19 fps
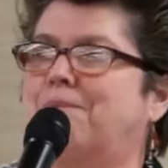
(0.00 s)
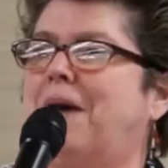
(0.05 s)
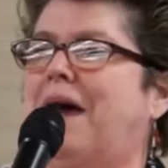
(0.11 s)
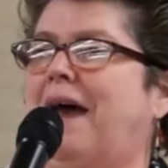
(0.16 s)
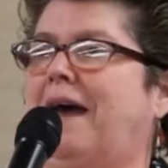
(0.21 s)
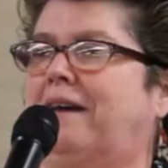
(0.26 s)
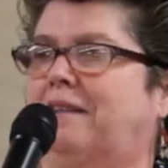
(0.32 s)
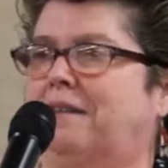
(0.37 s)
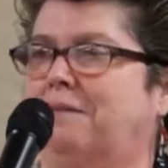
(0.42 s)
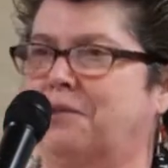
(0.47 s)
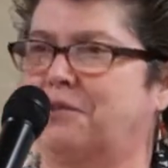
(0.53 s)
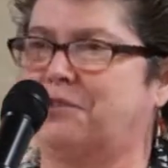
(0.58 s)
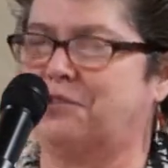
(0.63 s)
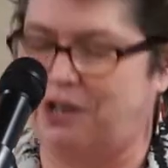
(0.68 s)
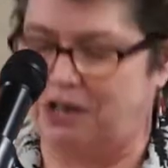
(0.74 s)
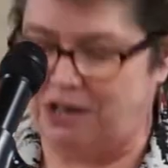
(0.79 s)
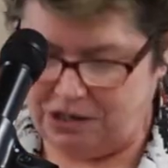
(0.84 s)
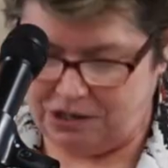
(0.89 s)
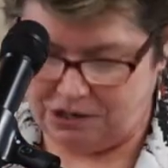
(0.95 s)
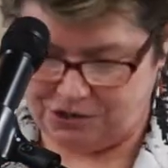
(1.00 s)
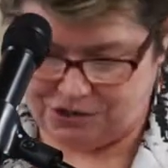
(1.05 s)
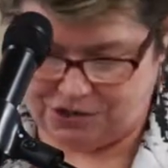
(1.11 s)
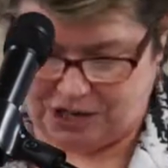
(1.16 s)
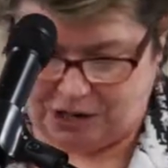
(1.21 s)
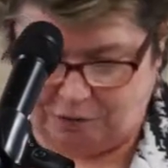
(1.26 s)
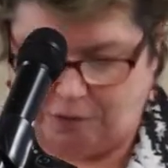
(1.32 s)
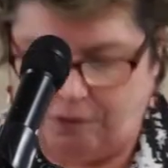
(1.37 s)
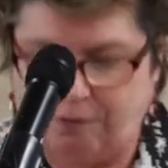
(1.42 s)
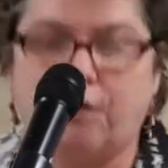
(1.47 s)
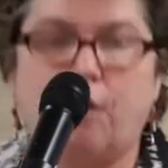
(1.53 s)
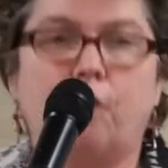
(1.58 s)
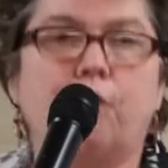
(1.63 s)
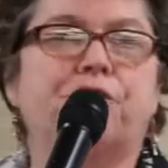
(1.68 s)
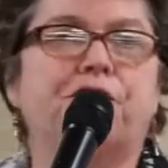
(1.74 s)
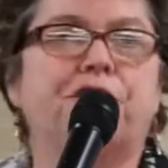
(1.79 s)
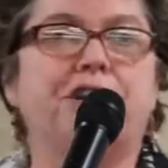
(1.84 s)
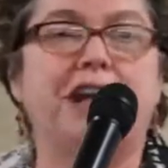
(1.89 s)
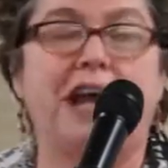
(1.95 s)
back, the Messenians, they
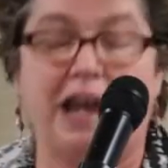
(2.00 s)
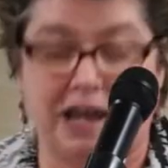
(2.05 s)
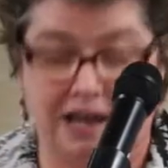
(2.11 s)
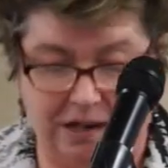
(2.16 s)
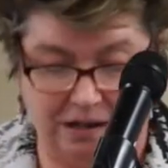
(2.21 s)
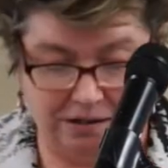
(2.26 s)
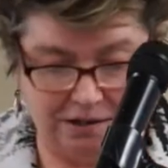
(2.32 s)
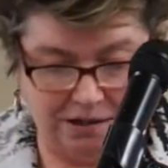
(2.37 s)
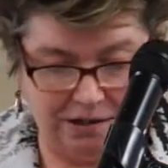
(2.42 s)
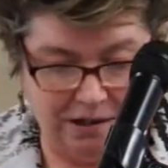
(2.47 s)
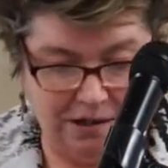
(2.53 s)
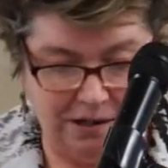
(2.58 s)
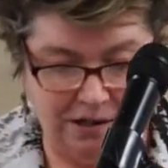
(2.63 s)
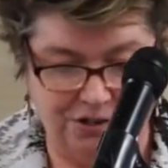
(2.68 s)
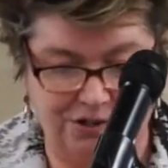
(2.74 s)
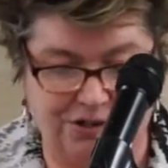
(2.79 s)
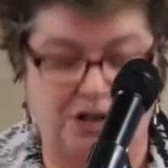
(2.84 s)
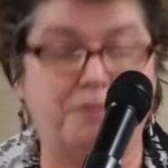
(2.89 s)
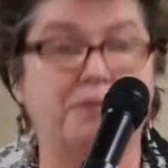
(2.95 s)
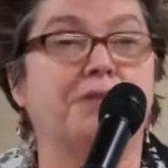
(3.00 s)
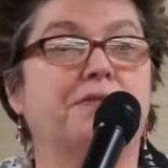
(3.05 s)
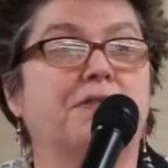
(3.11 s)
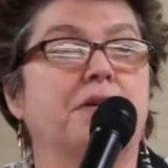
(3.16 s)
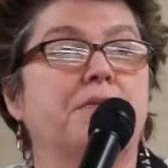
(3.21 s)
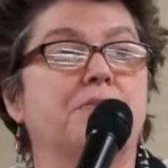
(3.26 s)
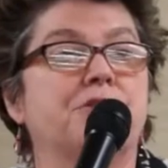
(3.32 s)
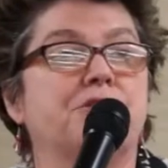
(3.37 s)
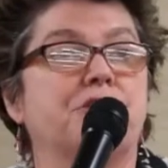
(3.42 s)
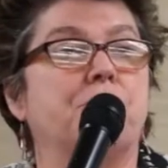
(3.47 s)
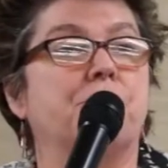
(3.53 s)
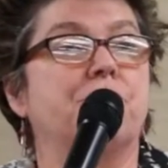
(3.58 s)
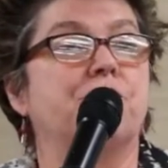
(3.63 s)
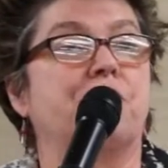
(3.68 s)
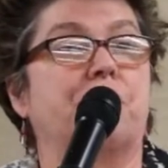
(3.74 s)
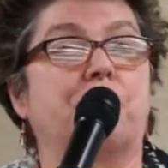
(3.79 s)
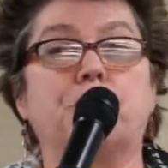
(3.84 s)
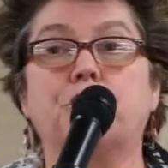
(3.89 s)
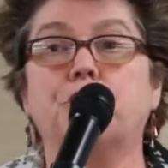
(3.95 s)
revolted, and some of them, those
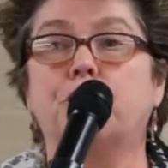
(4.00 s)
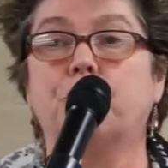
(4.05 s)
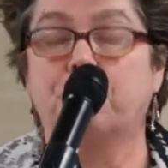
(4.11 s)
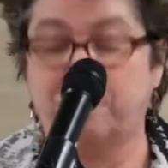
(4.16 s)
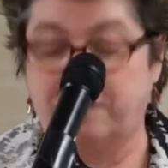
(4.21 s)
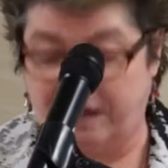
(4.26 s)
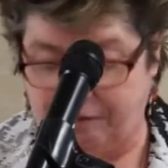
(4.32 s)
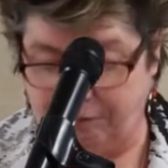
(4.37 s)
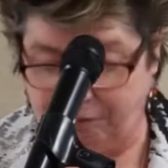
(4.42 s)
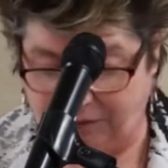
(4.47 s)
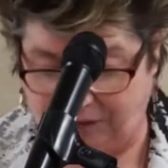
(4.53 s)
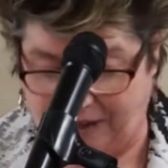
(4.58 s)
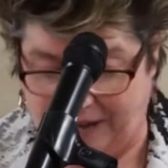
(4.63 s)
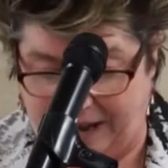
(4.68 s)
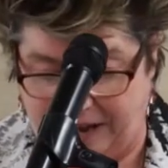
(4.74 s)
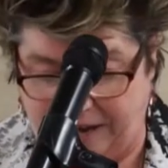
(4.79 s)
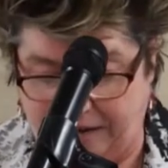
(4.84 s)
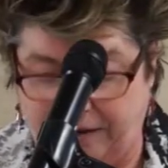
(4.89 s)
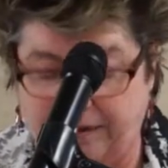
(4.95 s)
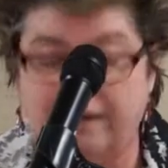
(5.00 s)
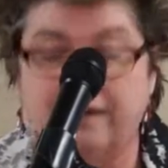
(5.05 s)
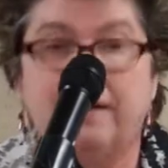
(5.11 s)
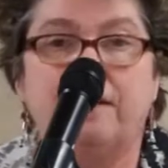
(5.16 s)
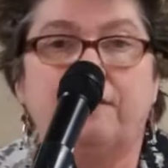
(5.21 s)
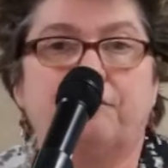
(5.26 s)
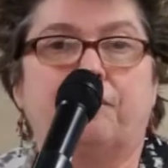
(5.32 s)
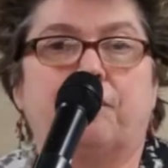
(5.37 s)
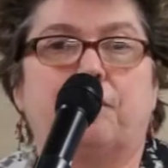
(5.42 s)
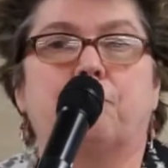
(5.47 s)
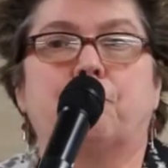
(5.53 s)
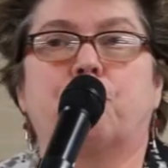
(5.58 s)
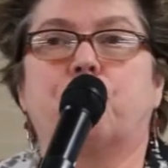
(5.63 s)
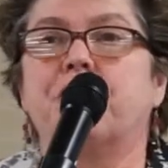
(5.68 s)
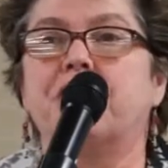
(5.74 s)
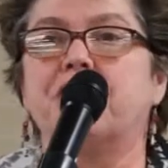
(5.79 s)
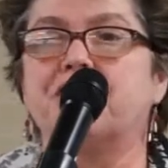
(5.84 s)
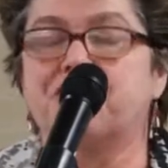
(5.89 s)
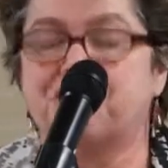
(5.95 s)
that could, they fled. From
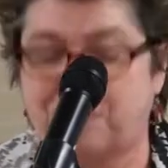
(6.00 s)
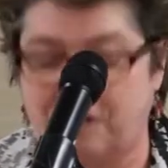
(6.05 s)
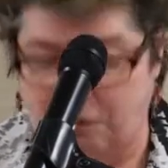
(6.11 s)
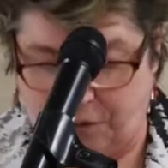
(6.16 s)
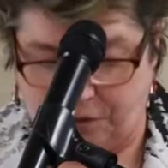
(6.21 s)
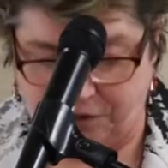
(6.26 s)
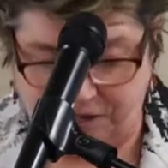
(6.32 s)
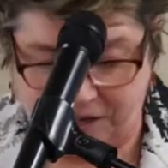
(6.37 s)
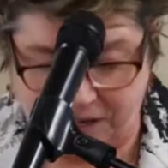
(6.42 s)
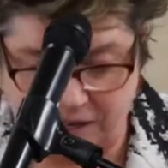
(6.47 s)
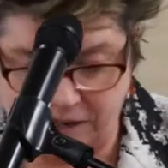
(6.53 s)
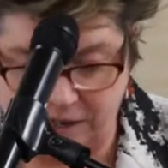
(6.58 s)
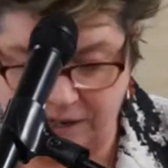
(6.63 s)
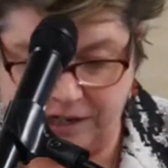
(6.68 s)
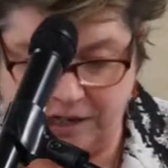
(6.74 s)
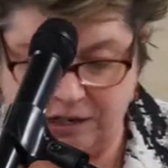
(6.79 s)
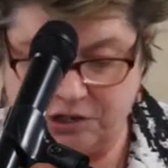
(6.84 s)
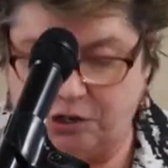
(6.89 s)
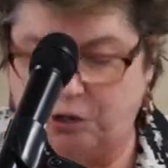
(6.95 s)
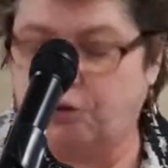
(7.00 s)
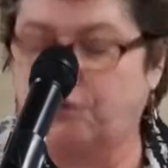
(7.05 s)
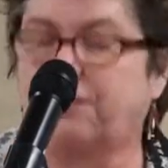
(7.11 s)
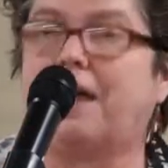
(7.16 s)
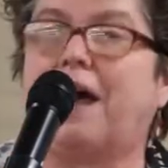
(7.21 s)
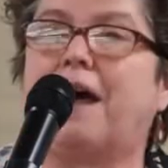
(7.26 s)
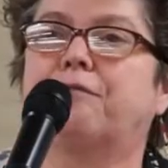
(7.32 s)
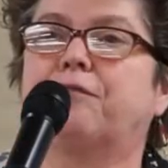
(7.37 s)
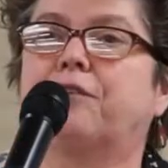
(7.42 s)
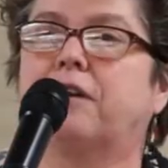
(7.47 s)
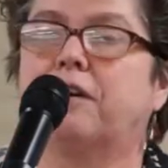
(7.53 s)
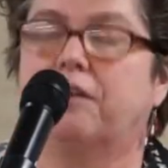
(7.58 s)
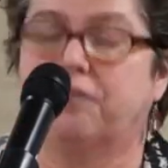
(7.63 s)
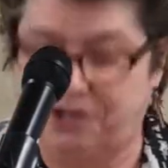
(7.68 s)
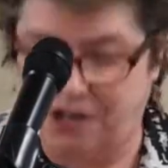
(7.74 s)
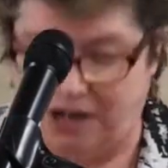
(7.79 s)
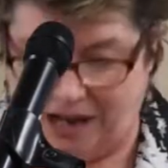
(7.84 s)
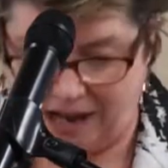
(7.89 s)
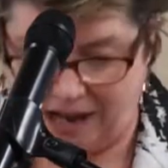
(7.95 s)
Greece, they went to Italy, to North Africa, to